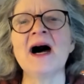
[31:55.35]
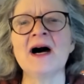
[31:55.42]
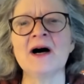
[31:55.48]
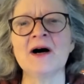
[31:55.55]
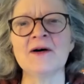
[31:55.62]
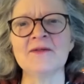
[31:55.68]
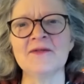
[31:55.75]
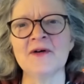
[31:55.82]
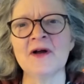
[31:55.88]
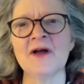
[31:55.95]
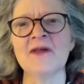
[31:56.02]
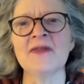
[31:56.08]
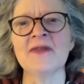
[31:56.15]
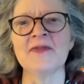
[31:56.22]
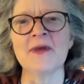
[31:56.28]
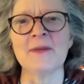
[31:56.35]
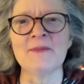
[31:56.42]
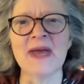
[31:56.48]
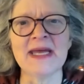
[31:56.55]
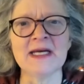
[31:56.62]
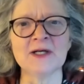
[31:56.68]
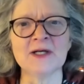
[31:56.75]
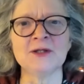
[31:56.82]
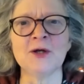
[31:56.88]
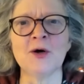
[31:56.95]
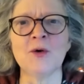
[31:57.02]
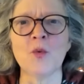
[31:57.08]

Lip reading: of the male